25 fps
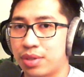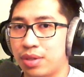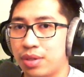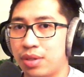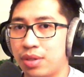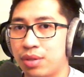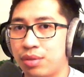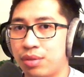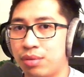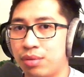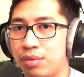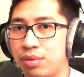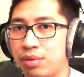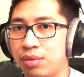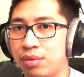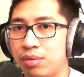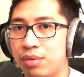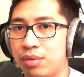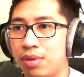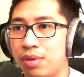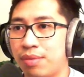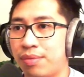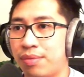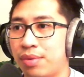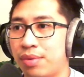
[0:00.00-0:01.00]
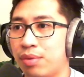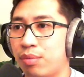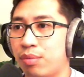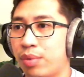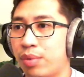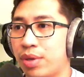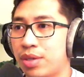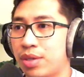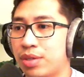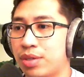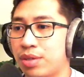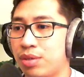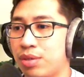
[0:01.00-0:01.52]
into two different
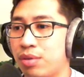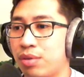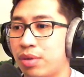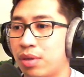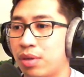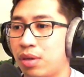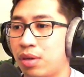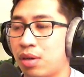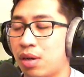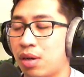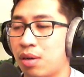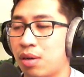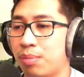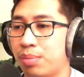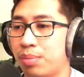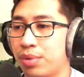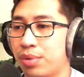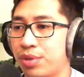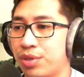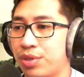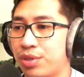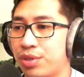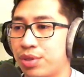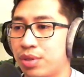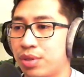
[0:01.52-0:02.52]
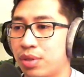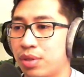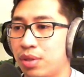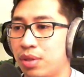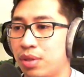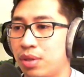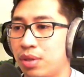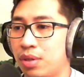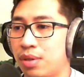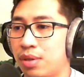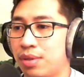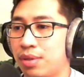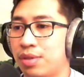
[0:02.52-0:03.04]
ways that you can accomplish
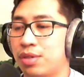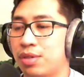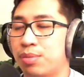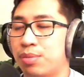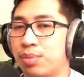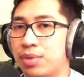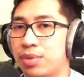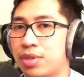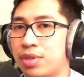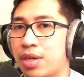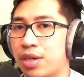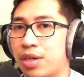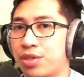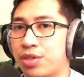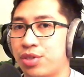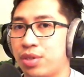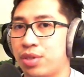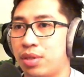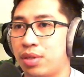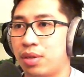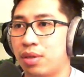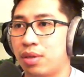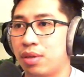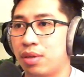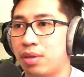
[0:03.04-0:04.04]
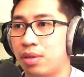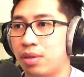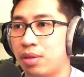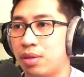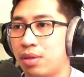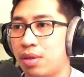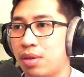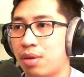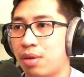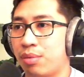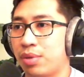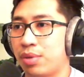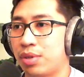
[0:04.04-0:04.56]
this protection
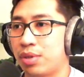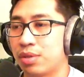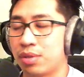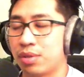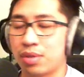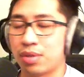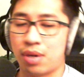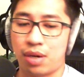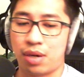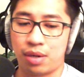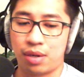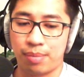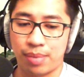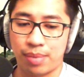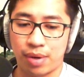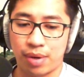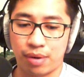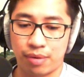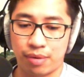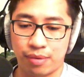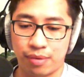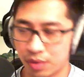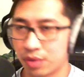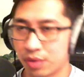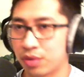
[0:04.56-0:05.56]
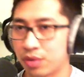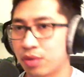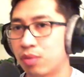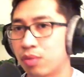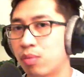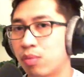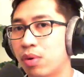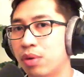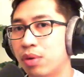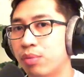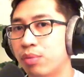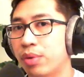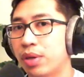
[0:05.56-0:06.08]
that we need to talk about. So
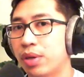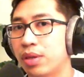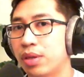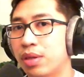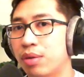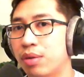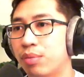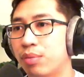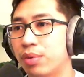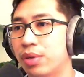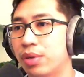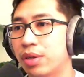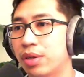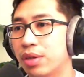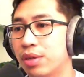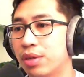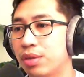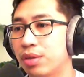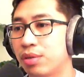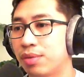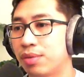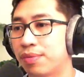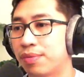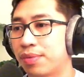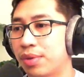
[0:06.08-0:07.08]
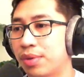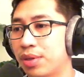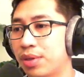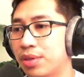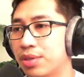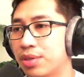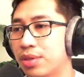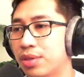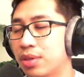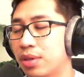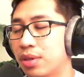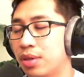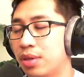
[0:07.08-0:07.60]
one way that we're going to do
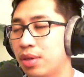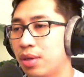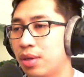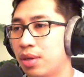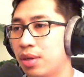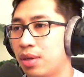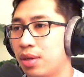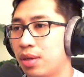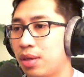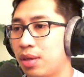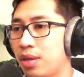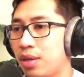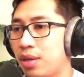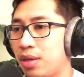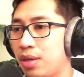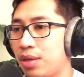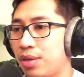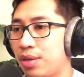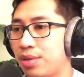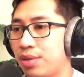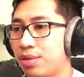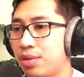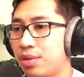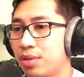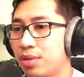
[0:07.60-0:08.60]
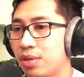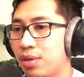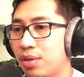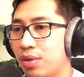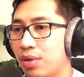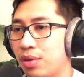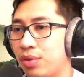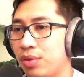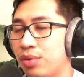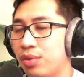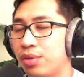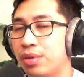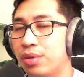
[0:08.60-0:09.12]
first is
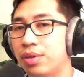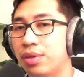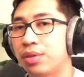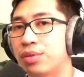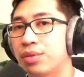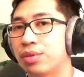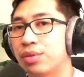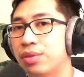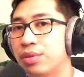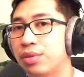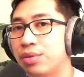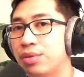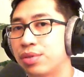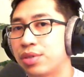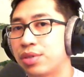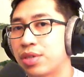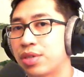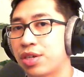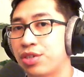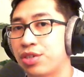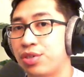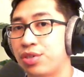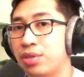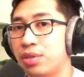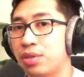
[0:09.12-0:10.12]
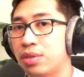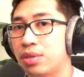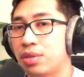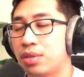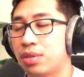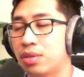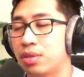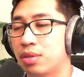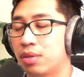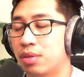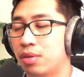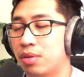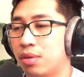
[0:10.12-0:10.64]
you can introduce
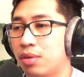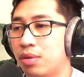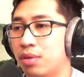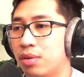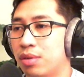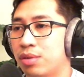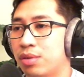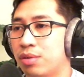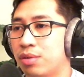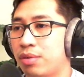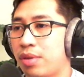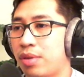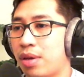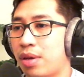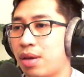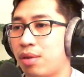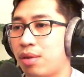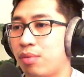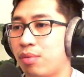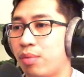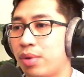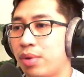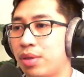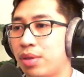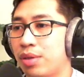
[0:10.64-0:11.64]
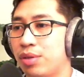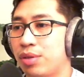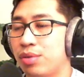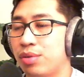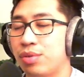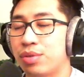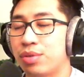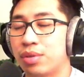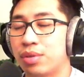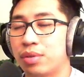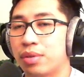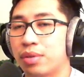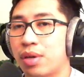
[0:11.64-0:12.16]
sessions so that when the
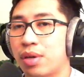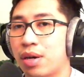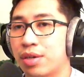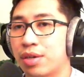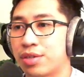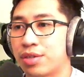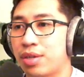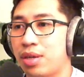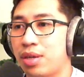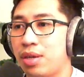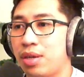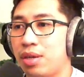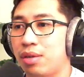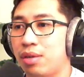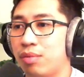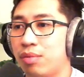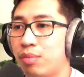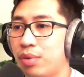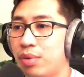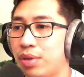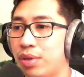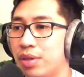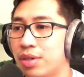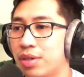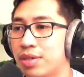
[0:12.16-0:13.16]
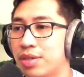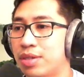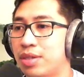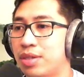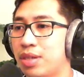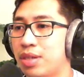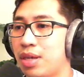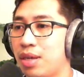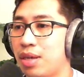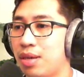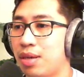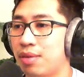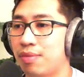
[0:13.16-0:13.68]
user logs in, we're going to
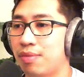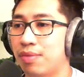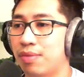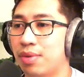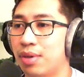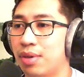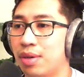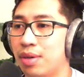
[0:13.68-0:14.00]
save